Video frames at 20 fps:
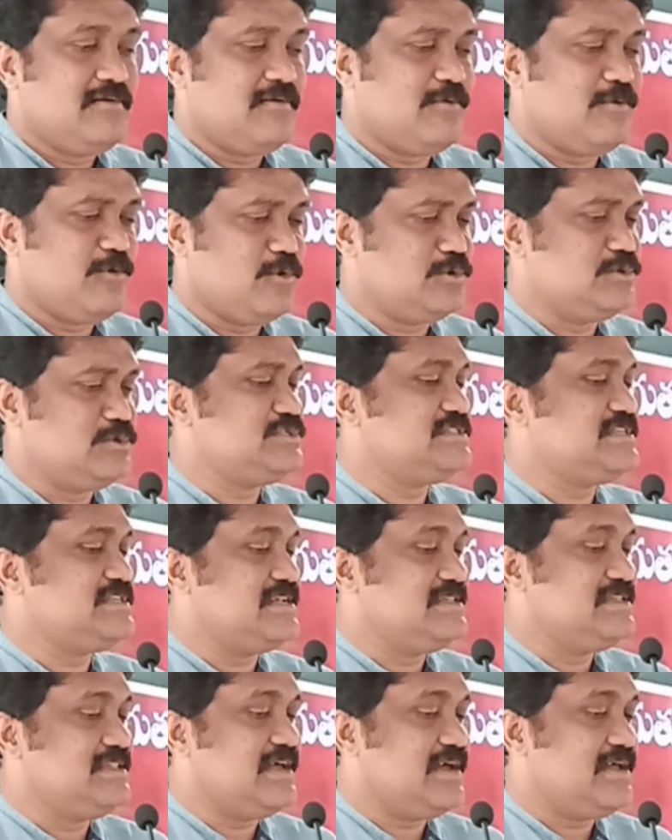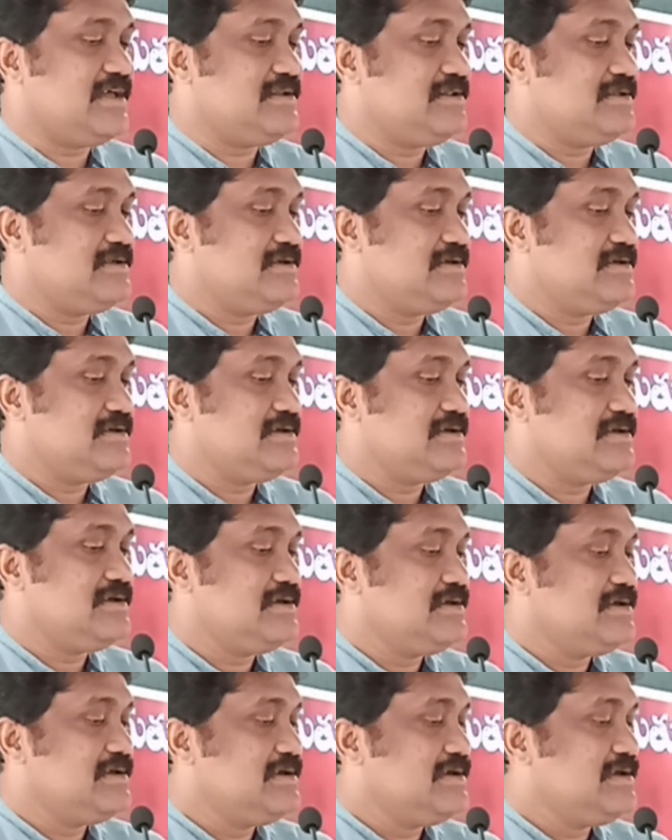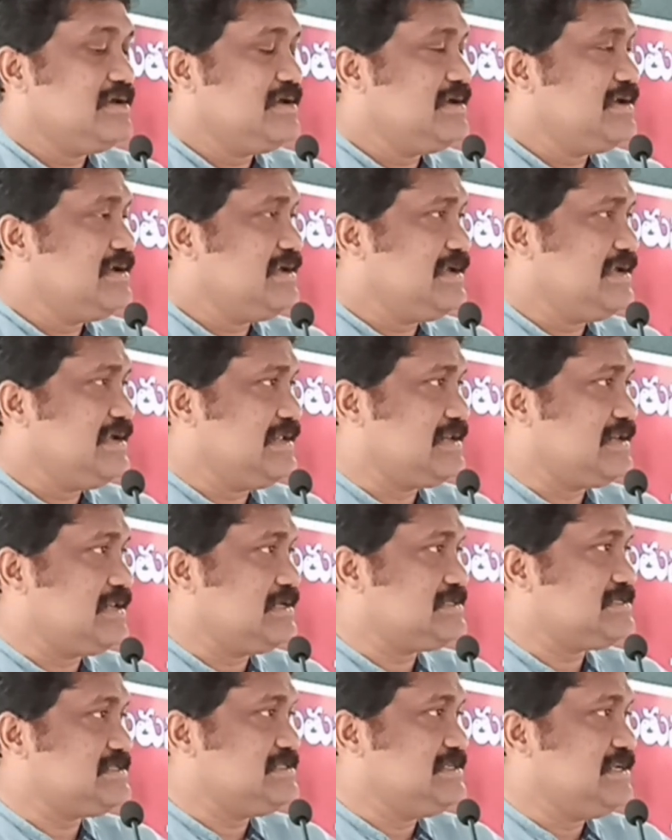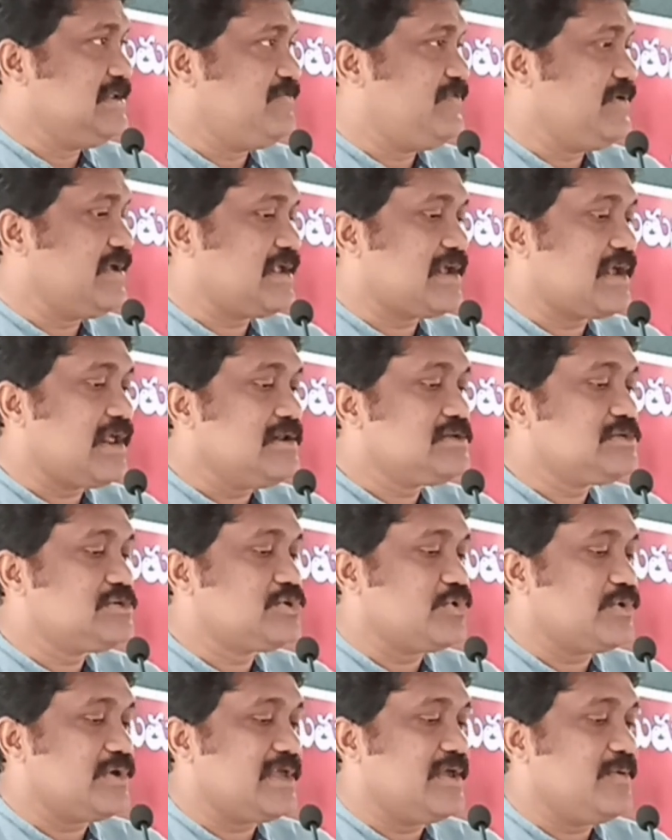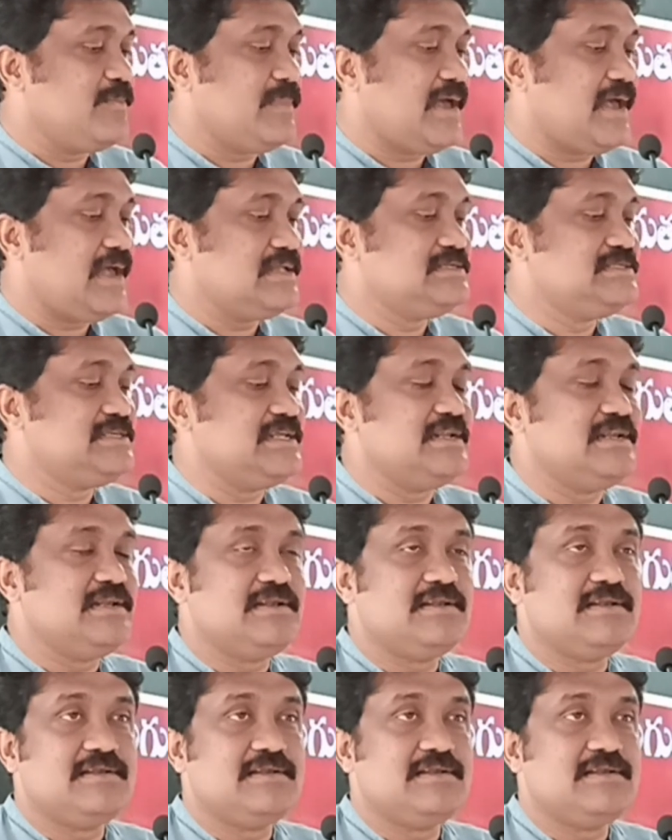once said that it is difficult to imagine